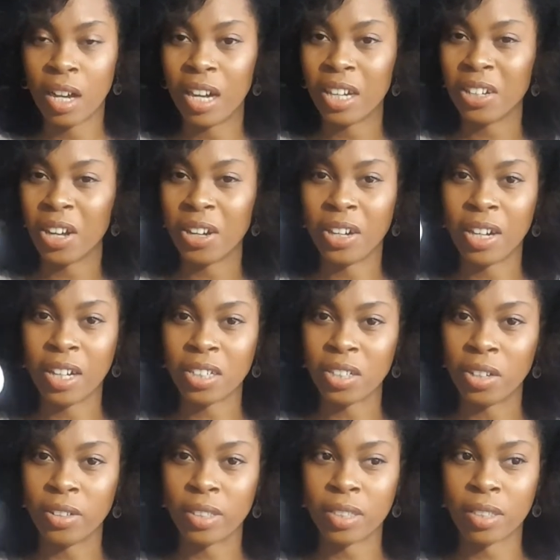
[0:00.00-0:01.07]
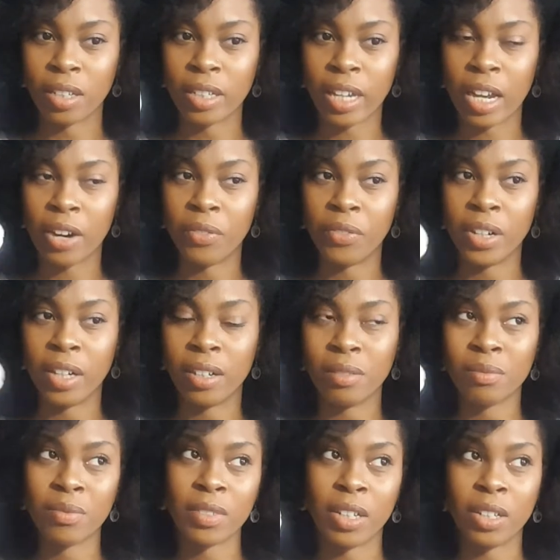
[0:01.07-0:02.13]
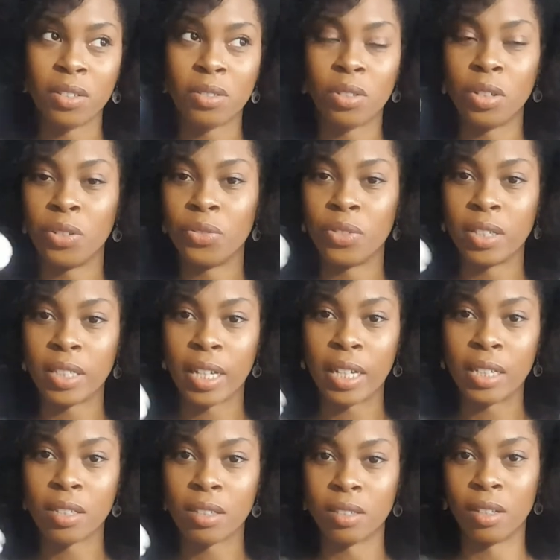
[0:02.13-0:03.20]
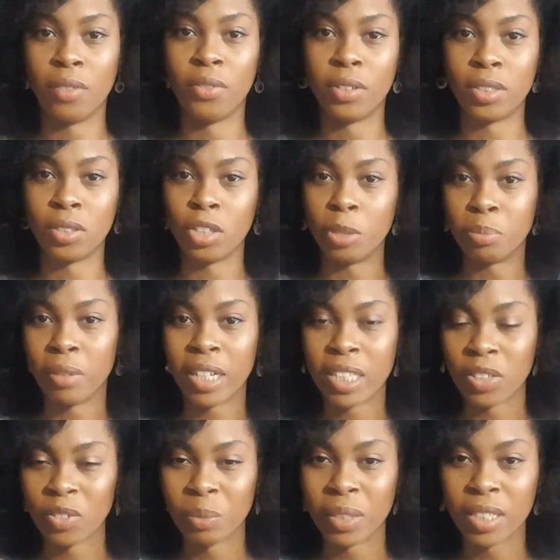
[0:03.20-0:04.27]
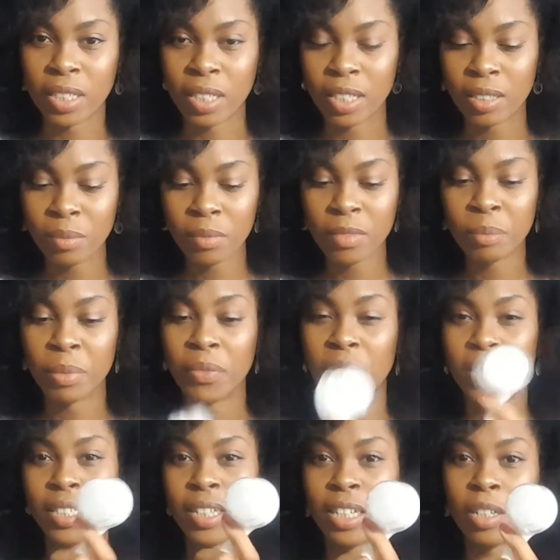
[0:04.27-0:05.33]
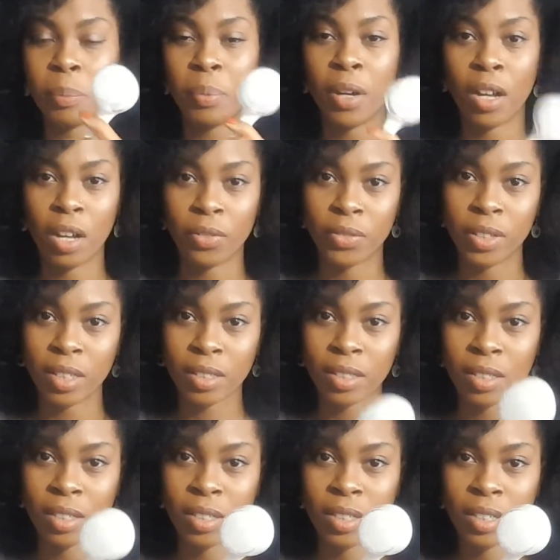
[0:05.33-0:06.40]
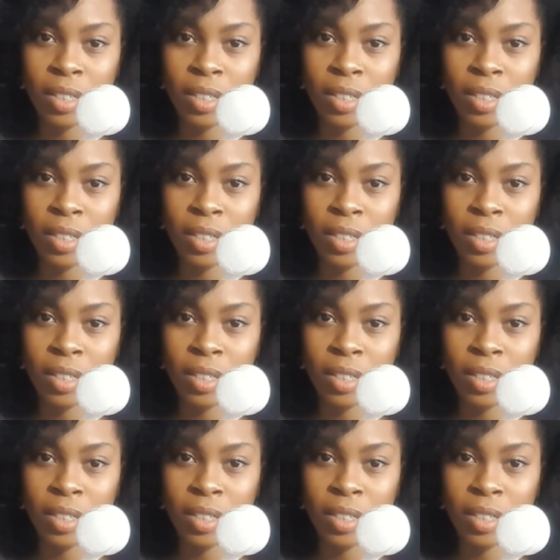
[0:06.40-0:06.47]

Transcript: I only like to use this like every like two, three days because otherwise it's too abrasive on my skin. But this is like the perfect